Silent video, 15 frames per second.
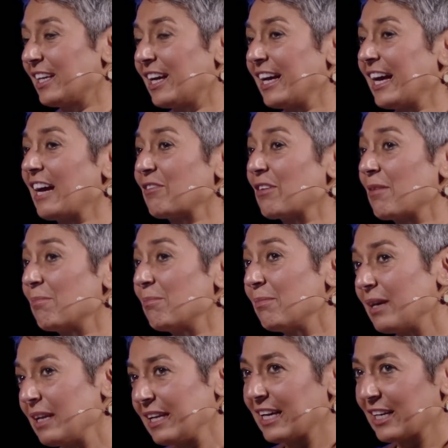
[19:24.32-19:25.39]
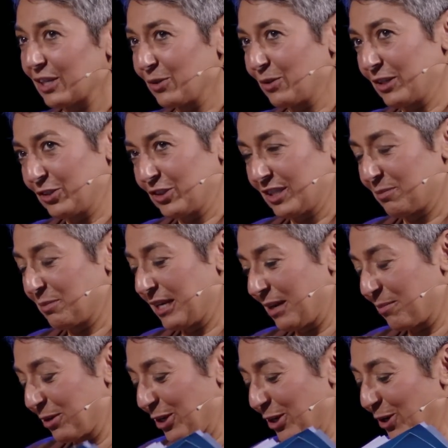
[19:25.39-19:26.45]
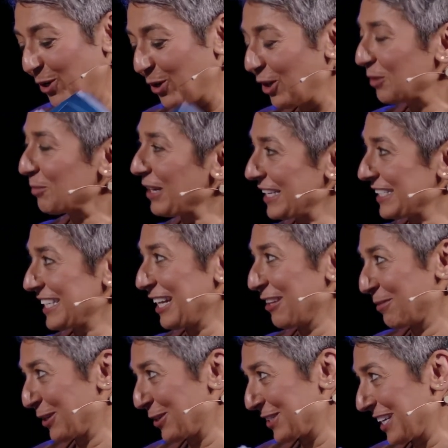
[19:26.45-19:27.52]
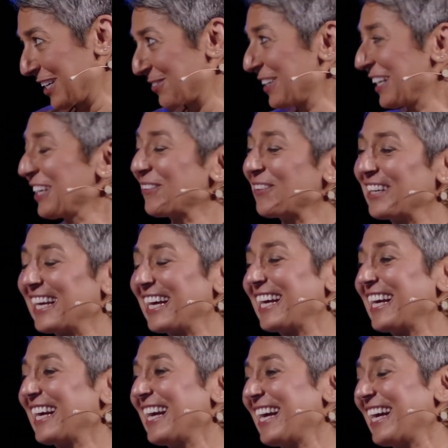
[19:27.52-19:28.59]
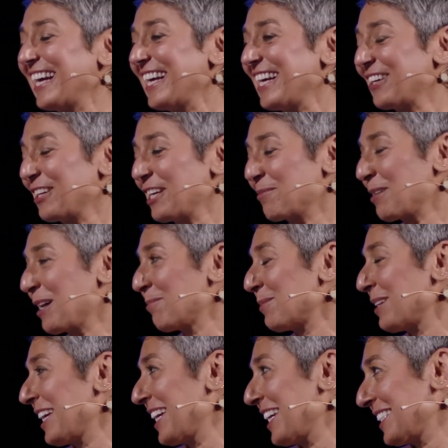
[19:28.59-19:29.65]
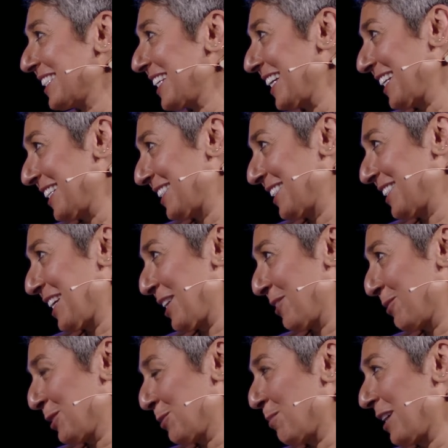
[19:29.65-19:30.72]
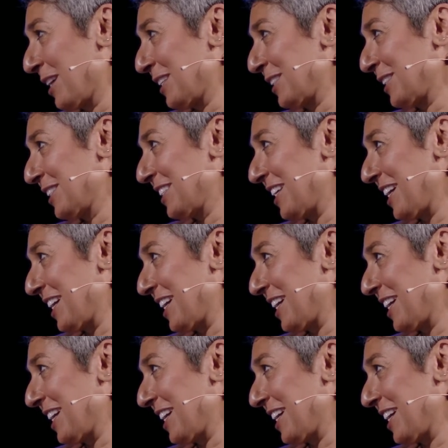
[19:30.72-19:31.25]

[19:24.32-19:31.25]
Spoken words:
have a million questions, but I'm going to hold myself because I really want to hear Imam Sayed's response.